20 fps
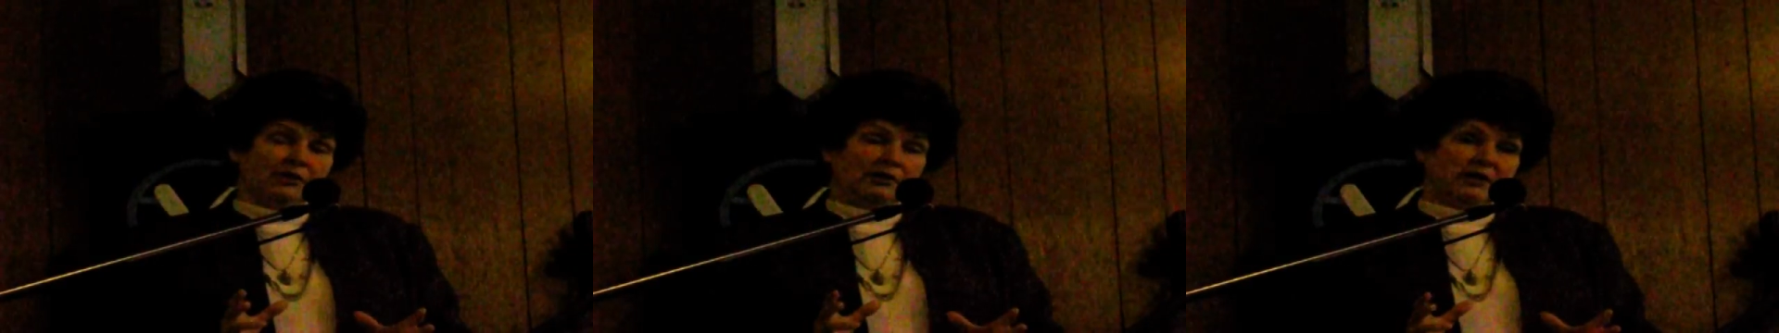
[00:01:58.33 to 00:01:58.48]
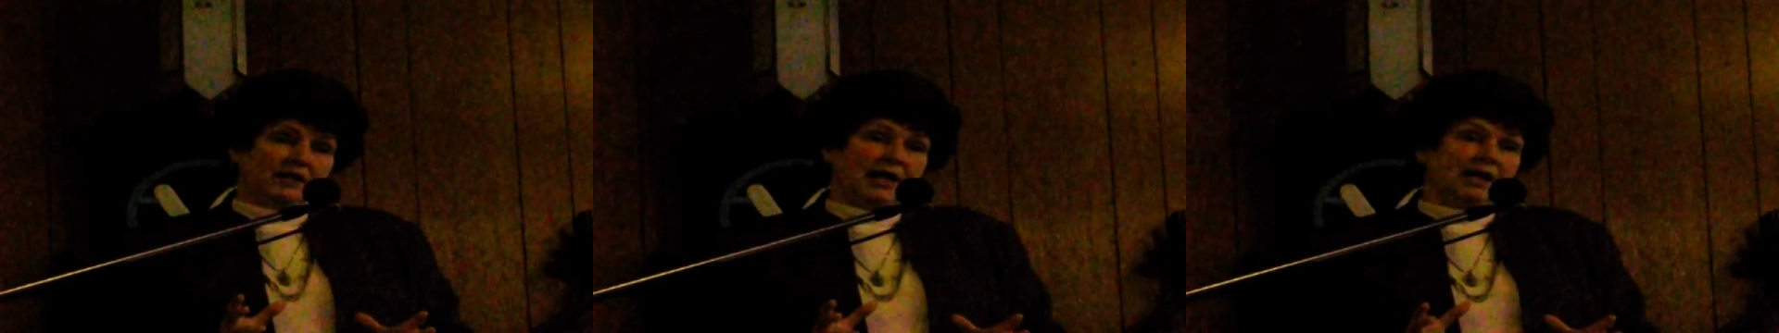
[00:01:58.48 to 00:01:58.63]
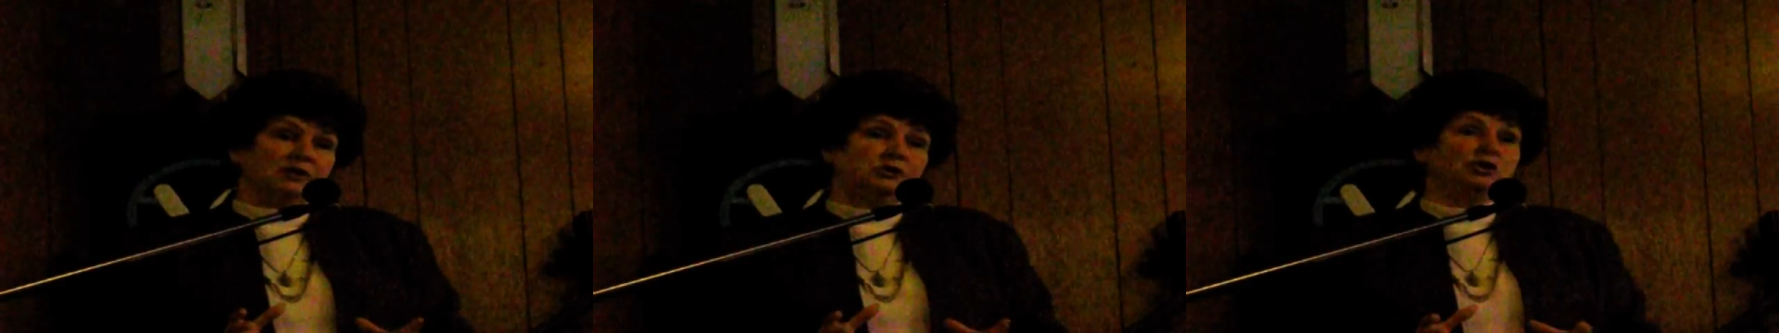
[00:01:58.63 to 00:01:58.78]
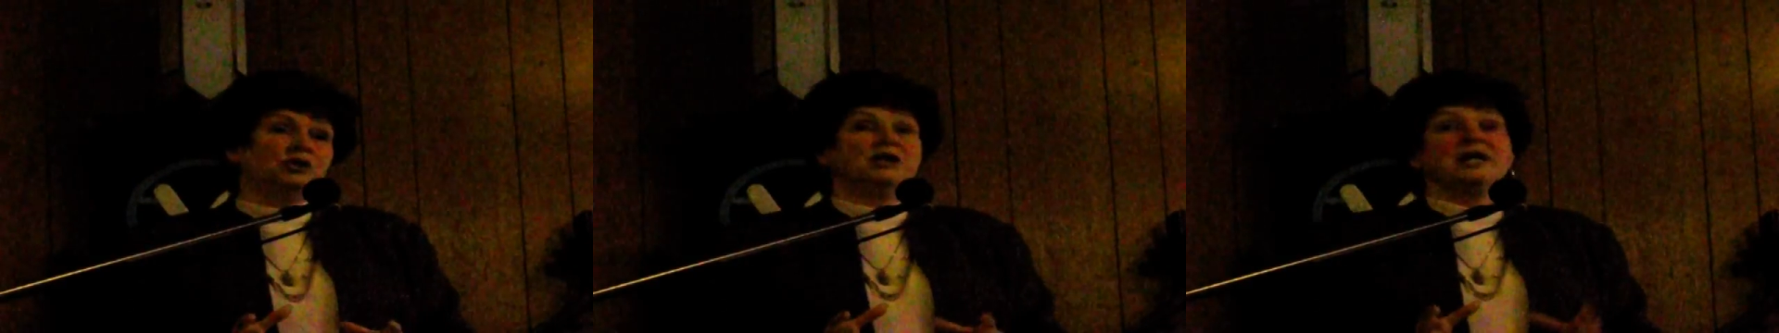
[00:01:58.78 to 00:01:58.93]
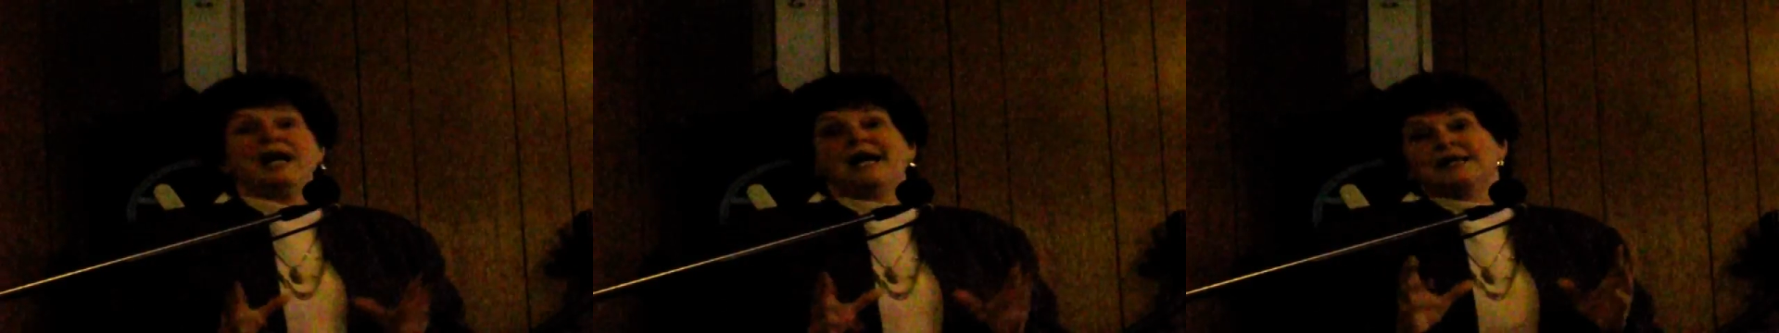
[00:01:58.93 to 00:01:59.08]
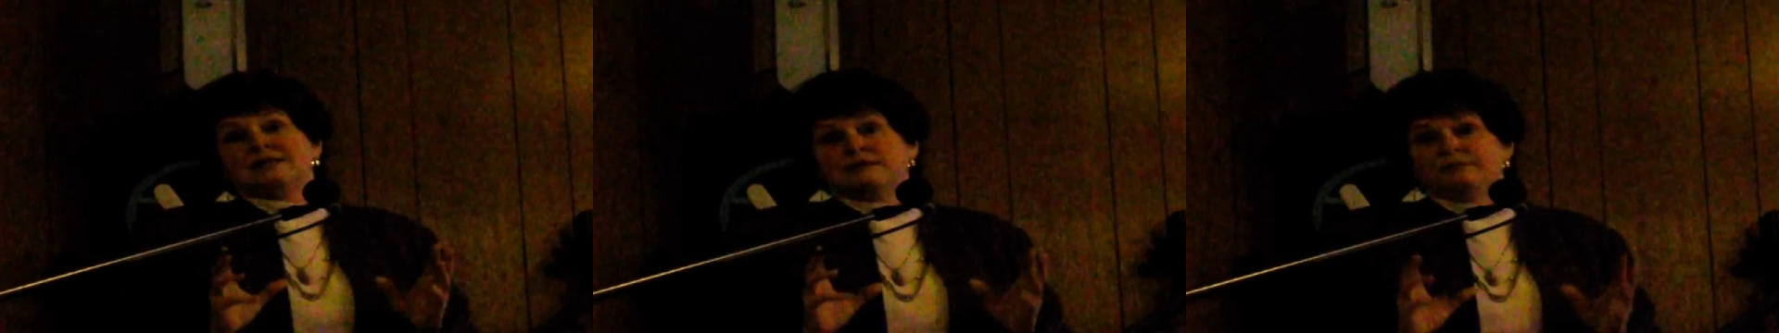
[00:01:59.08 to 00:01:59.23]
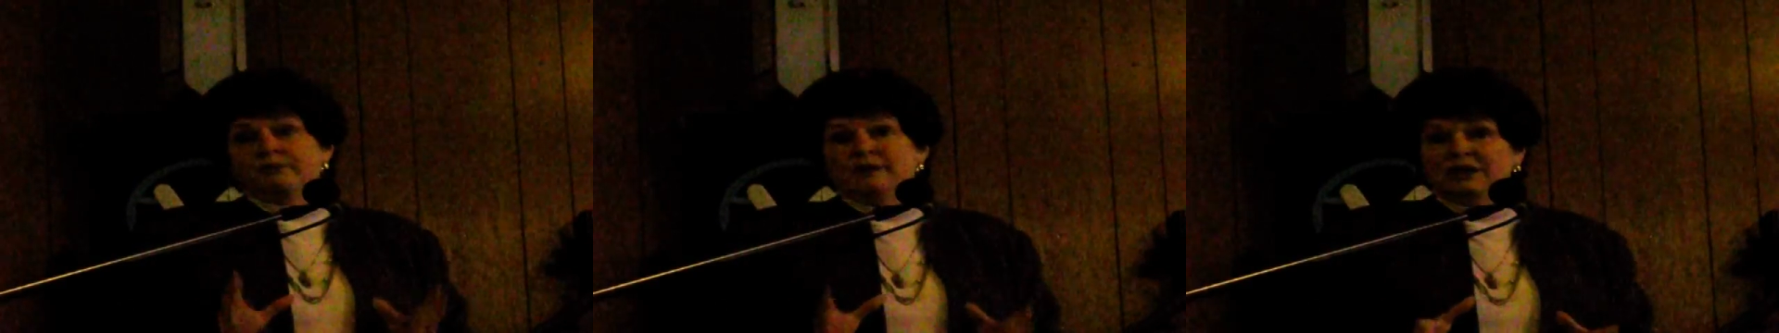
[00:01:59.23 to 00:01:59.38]
your attention
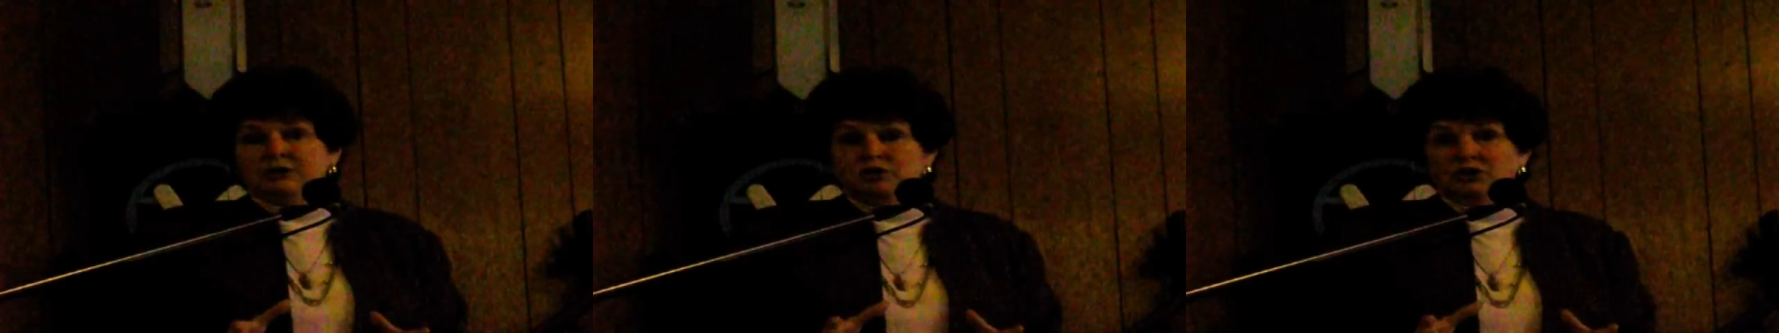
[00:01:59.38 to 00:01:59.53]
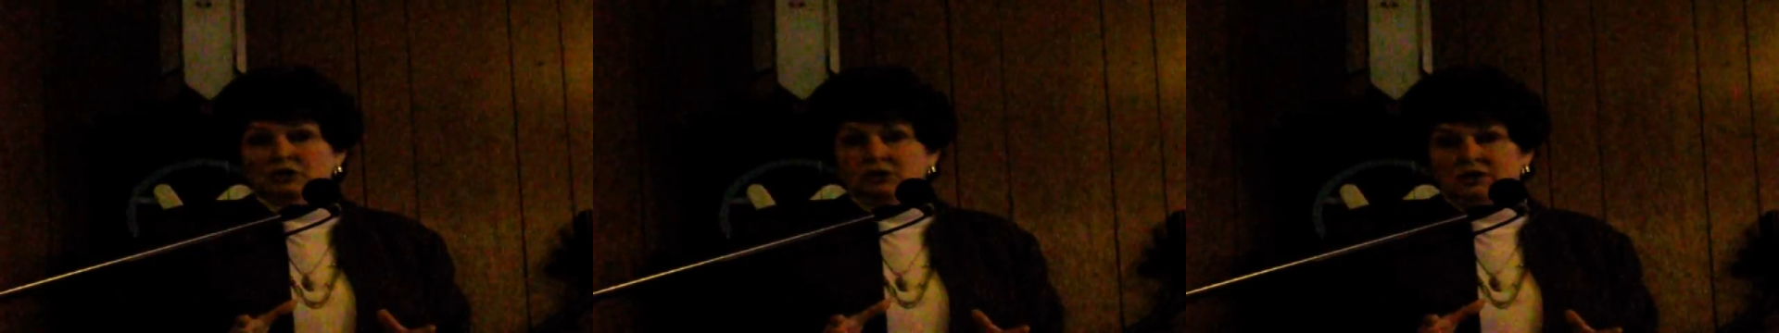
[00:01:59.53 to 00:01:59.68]
as much